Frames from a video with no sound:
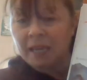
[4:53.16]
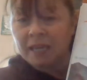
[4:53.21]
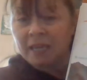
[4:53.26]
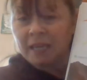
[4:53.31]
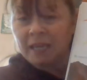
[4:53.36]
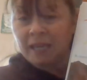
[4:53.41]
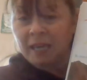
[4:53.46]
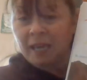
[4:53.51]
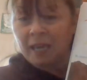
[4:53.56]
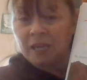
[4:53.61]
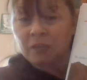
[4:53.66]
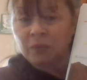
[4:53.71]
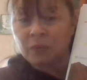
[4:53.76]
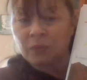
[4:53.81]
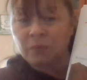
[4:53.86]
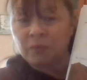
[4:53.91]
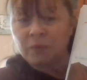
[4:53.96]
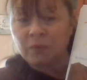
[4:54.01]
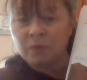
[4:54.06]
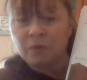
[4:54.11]
he ate
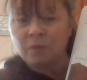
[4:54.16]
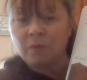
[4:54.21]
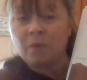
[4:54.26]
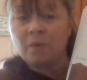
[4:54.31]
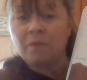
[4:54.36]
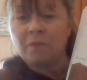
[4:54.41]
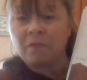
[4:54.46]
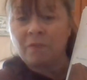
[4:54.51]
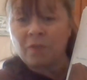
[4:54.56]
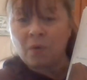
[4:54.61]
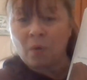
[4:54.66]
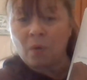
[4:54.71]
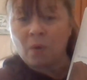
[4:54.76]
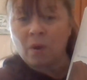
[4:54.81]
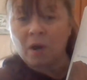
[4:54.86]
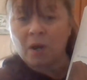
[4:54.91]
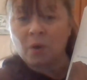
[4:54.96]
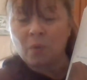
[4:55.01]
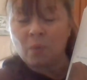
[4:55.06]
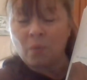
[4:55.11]
through
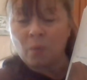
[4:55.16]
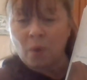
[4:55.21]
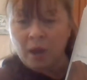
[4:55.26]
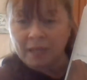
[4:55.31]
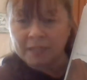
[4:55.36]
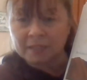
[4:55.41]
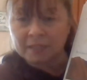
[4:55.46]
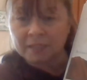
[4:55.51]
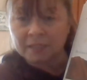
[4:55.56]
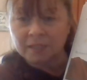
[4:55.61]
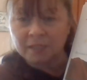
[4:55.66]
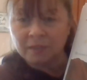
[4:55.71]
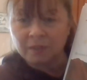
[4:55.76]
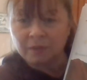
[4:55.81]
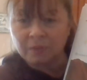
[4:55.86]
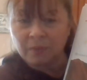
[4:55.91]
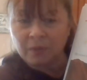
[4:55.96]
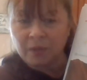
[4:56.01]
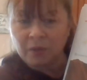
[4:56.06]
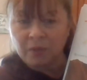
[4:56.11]
four what?
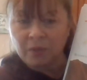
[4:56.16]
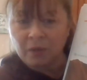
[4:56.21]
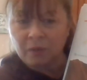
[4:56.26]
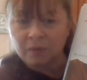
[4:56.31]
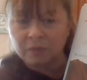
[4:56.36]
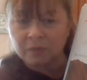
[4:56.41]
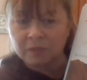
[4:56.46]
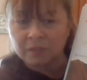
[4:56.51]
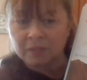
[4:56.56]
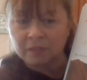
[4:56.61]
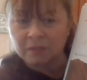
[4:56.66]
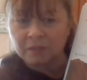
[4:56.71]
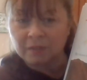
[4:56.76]
What are those?